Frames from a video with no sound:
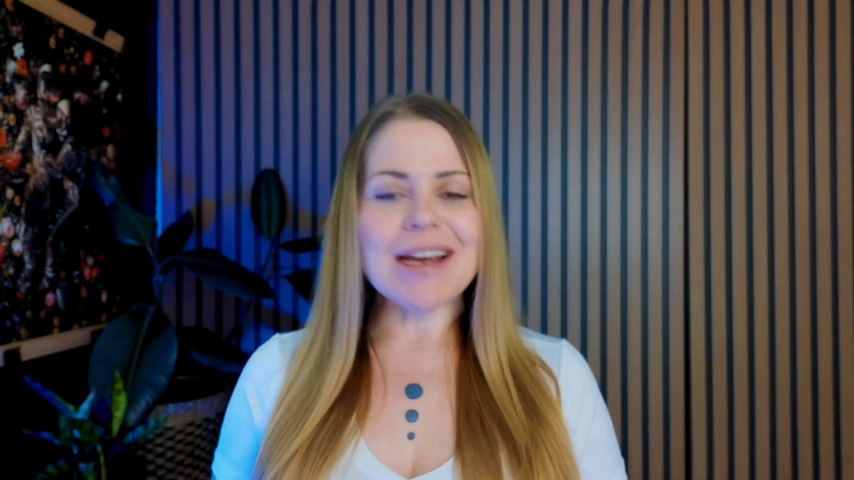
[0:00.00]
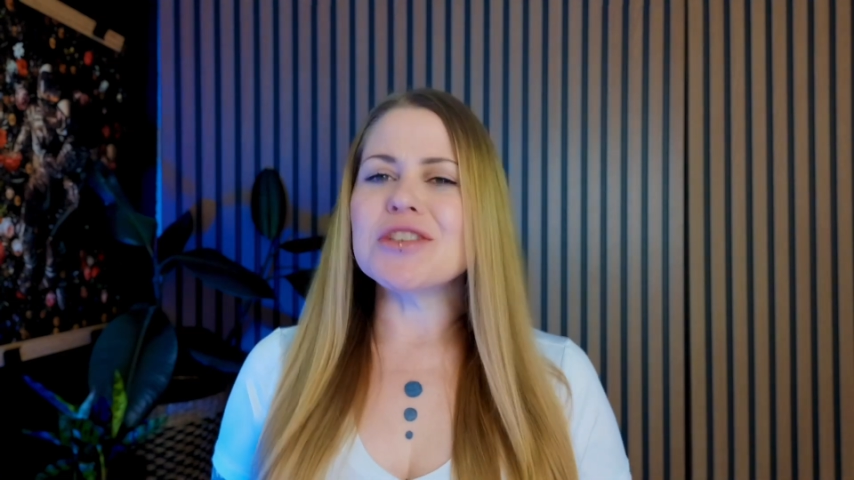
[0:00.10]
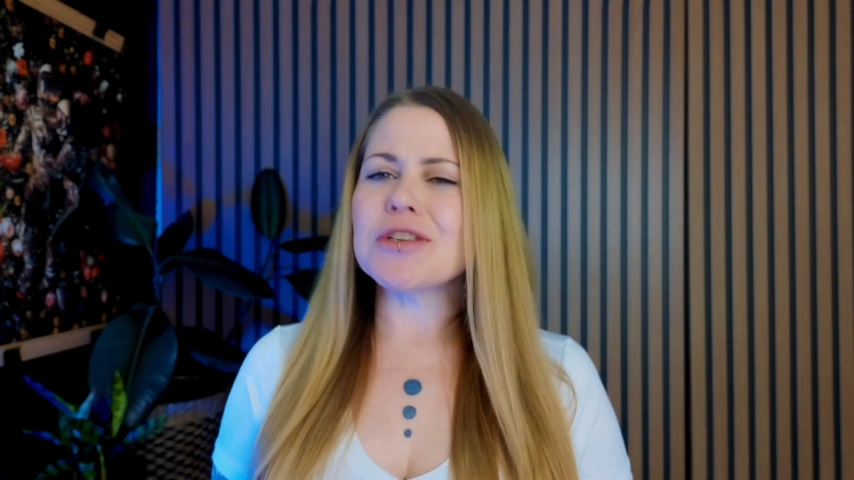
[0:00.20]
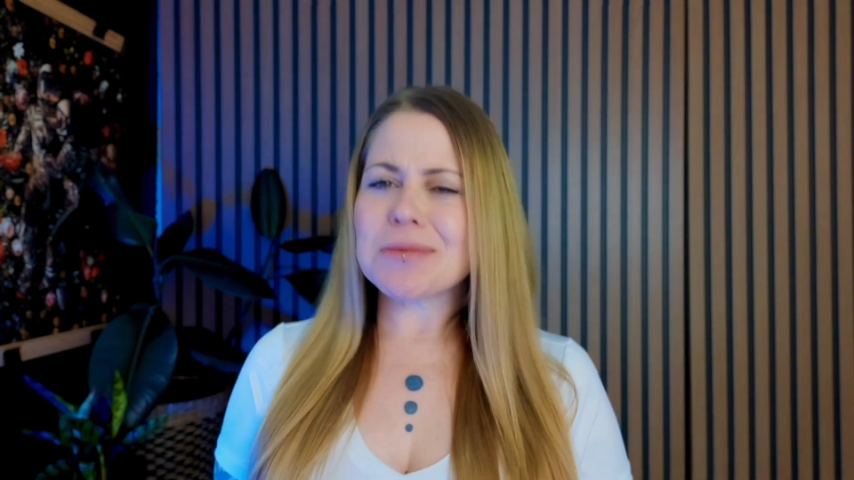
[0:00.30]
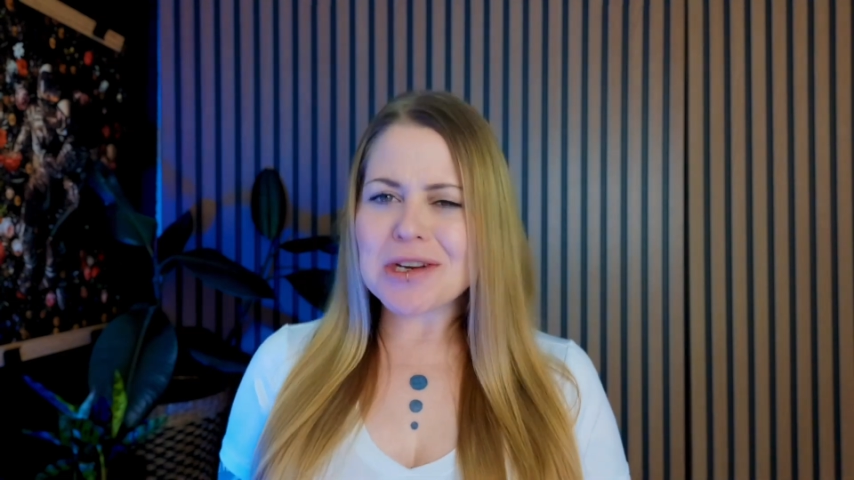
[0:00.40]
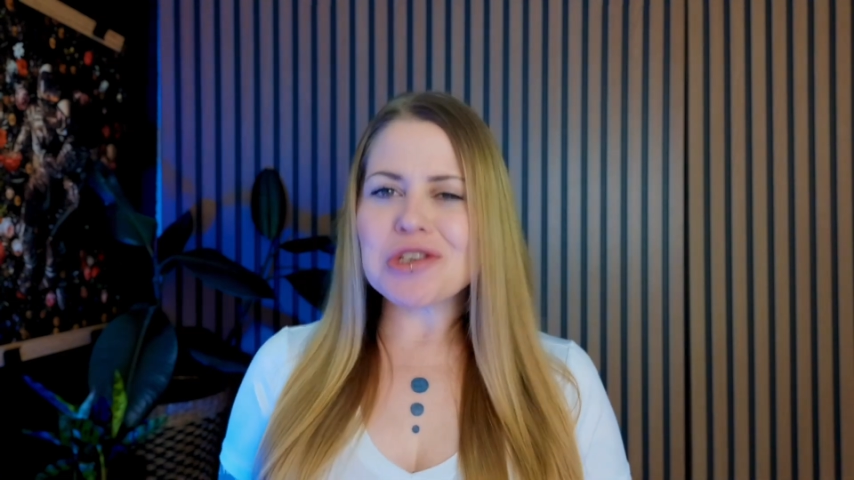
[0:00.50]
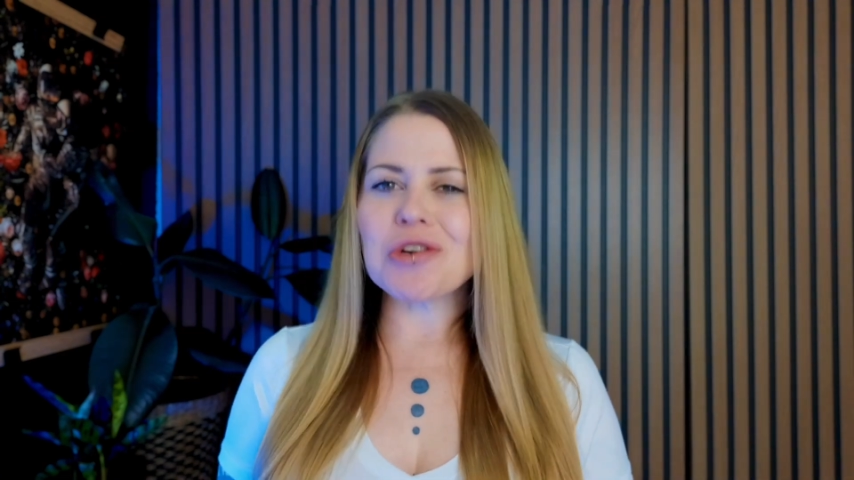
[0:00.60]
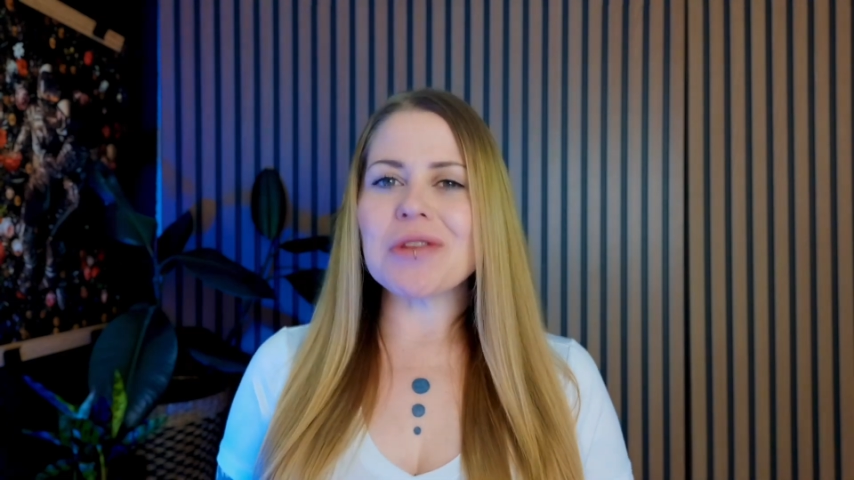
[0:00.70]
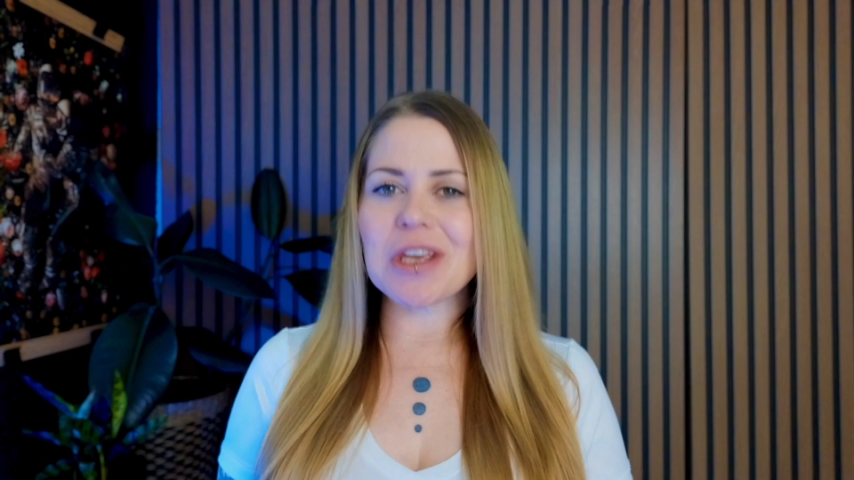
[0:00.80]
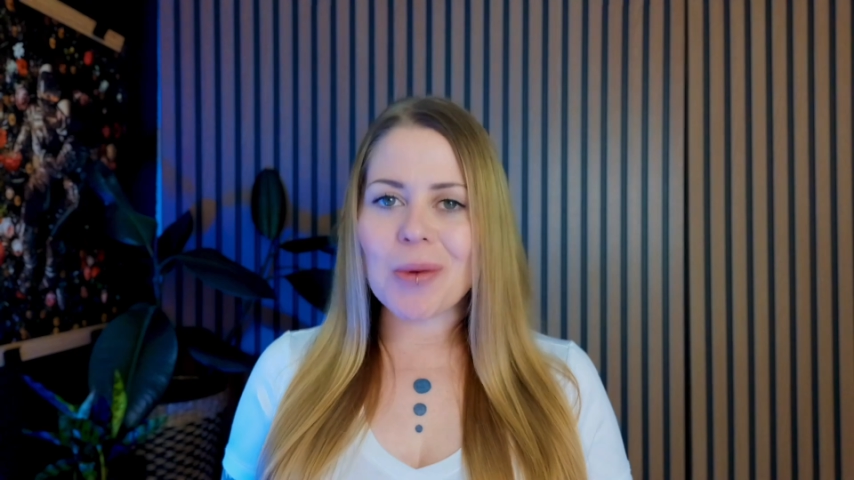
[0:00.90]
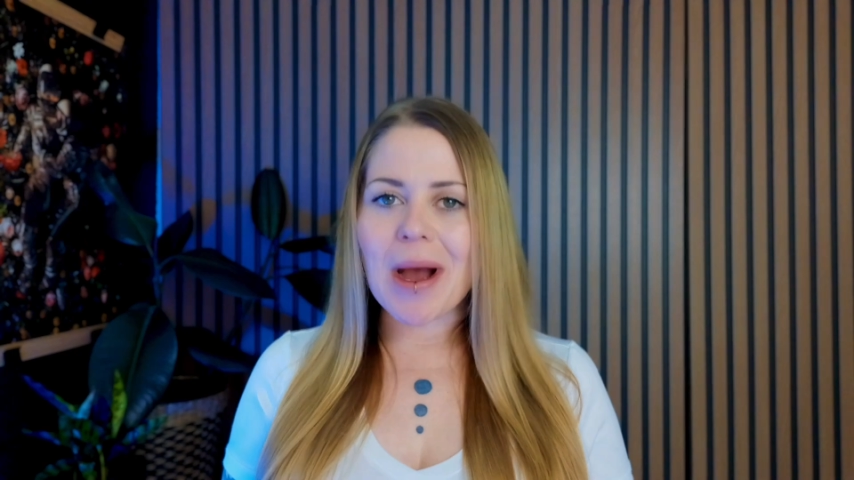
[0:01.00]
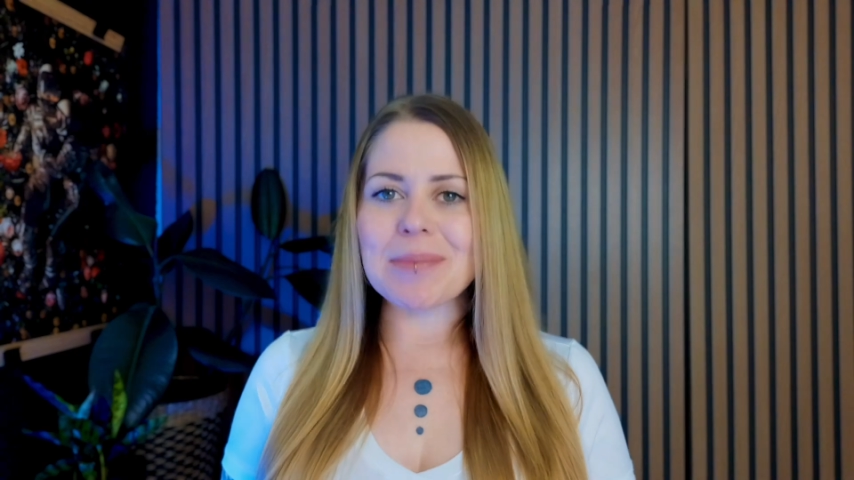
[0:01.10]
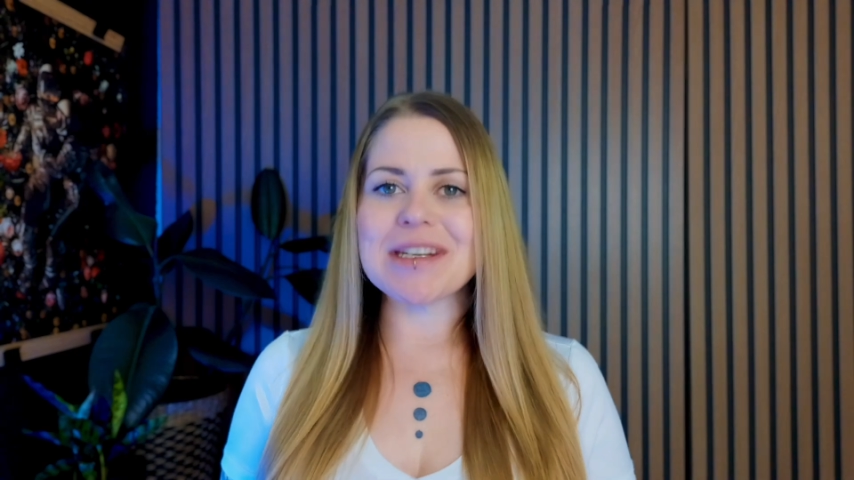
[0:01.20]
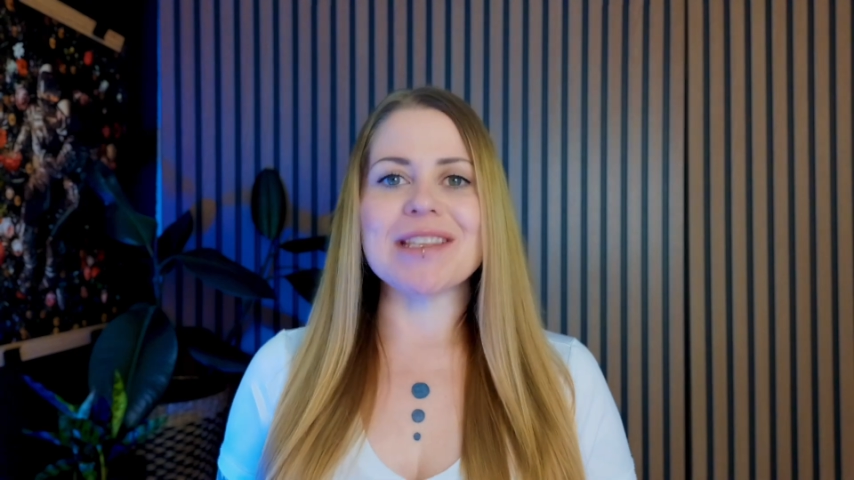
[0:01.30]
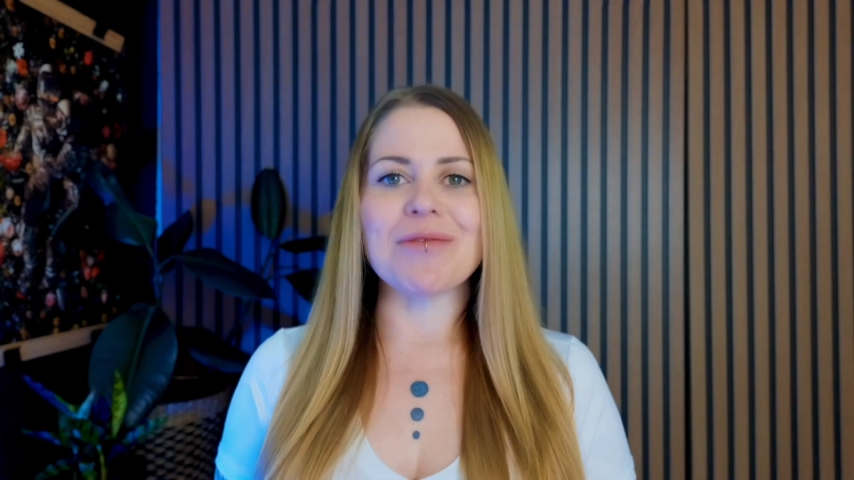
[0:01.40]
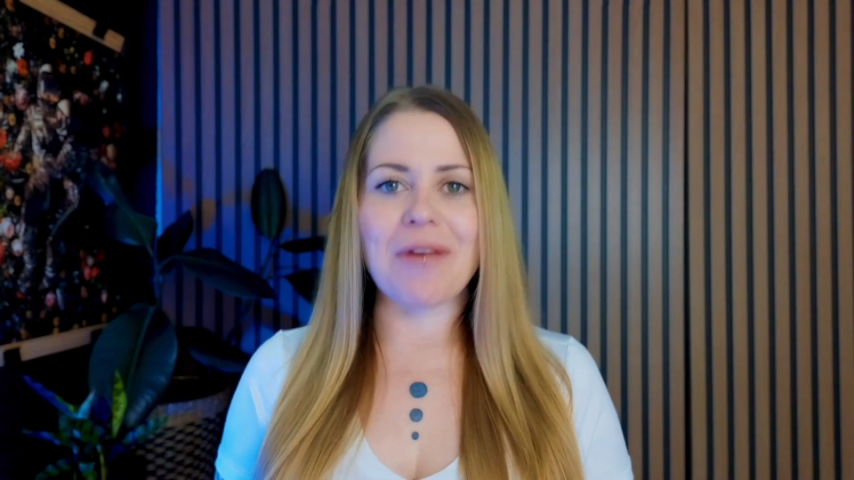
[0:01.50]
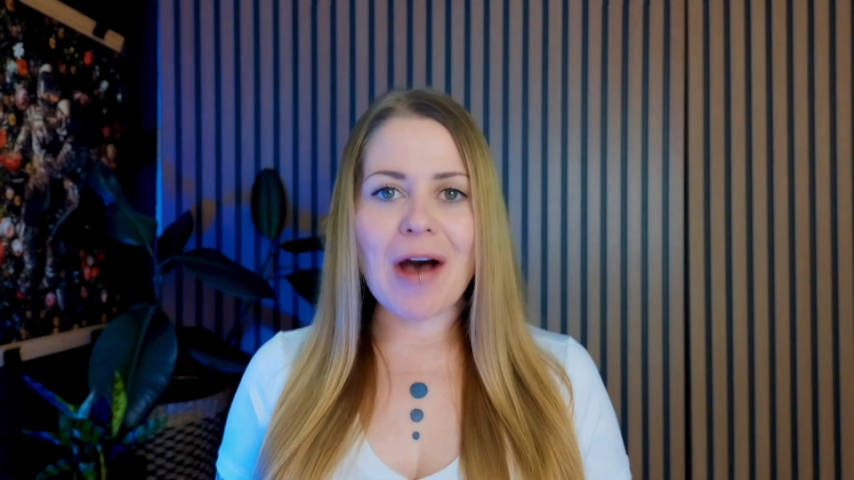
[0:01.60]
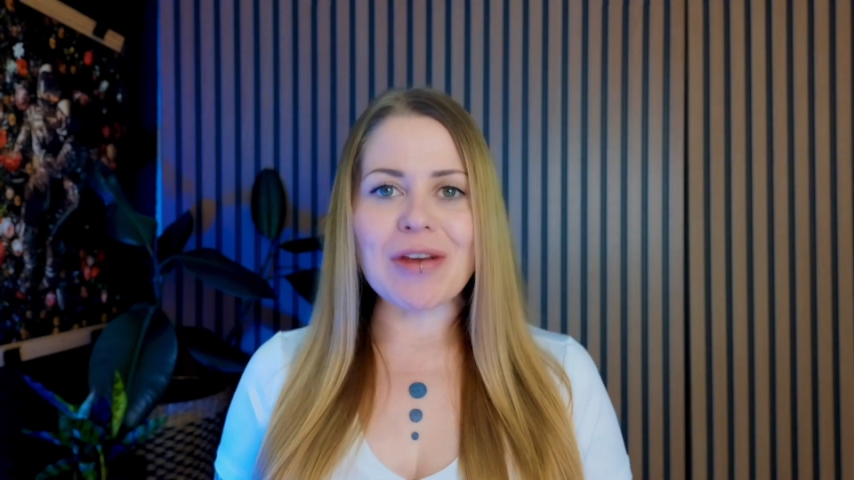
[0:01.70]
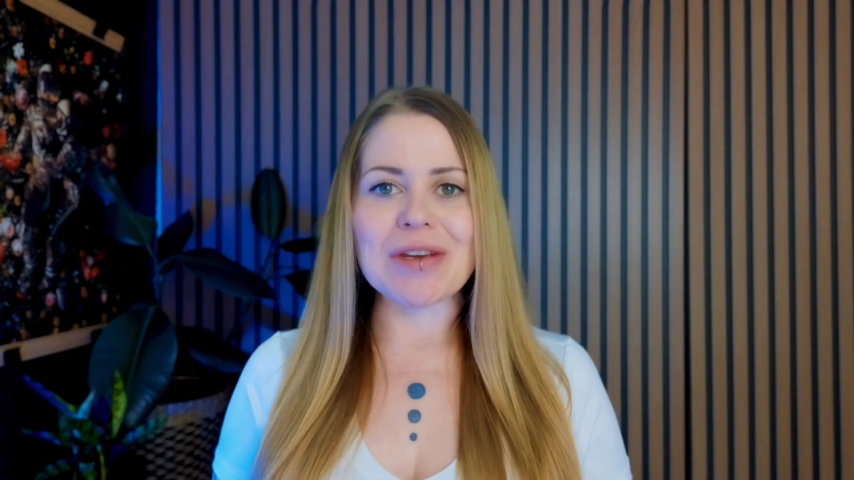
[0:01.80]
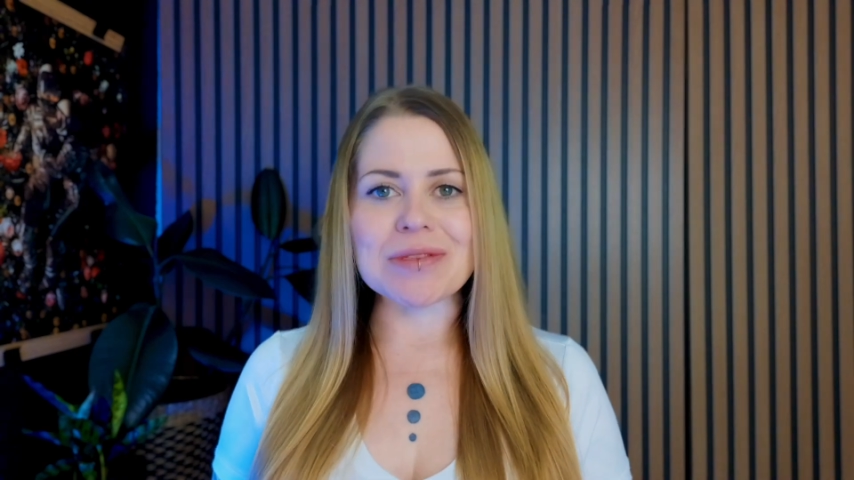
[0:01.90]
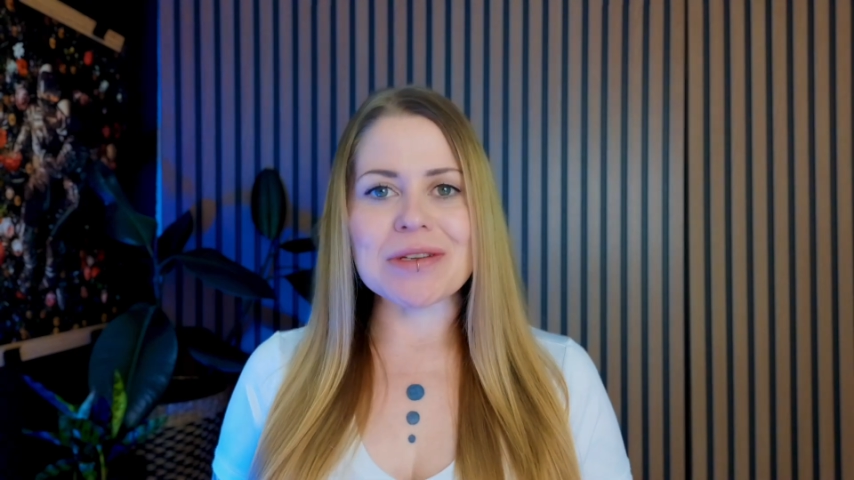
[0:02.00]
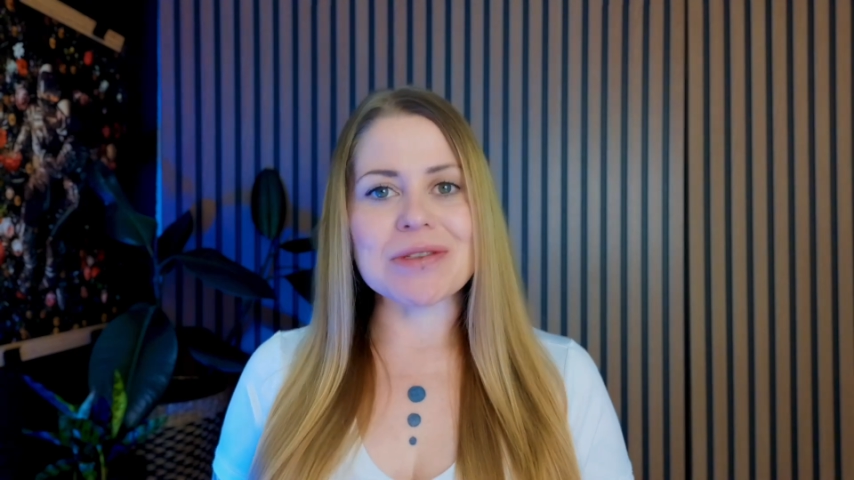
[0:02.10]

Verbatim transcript: Just make sure that you update the values